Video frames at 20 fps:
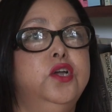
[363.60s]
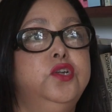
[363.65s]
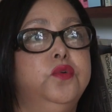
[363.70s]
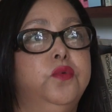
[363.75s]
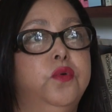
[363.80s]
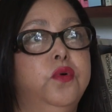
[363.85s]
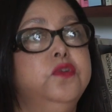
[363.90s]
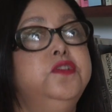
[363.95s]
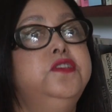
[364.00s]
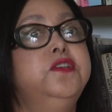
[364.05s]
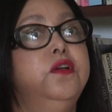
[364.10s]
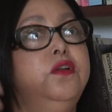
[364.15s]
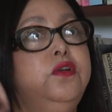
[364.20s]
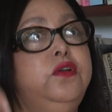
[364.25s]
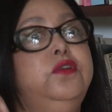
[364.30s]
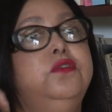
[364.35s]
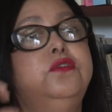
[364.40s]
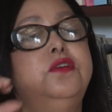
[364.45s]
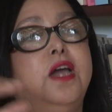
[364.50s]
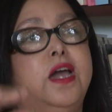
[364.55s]
to also
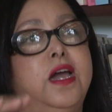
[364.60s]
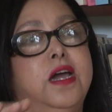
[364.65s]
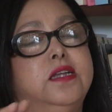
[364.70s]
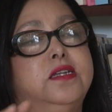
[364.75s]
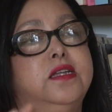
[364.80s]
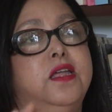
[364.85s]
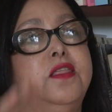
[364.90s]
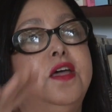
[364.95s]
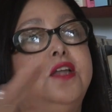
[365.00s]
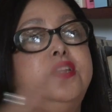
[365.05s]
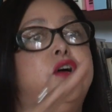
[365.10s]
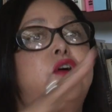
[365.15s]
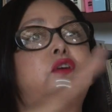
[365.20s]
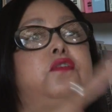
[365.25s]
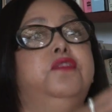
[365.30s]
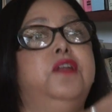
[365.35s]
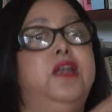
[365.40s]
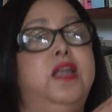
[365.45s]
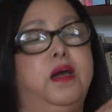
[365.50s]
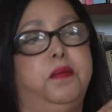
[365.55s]
look at that
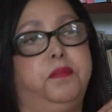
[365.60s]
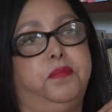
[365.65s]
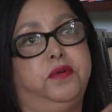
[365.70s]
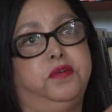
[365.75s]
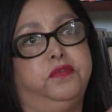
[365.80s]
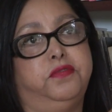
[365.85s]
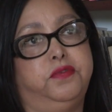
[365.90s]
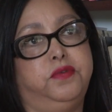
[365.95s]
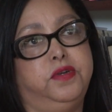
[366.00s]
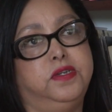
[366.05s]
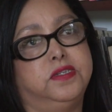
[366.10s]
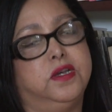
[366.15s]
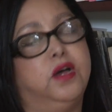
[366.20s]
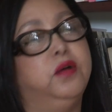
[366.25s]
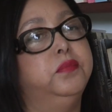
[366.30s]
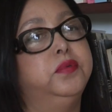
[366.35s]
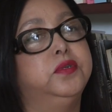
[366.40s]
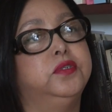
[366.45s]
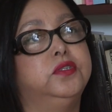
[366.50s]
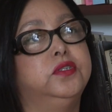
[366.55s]
overlap, for
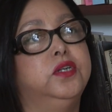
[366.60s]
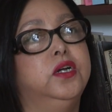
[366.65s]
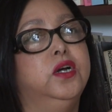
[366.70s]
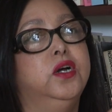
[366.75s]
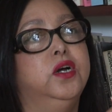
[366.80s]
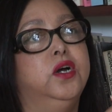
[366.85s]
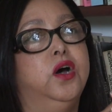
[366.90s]
example,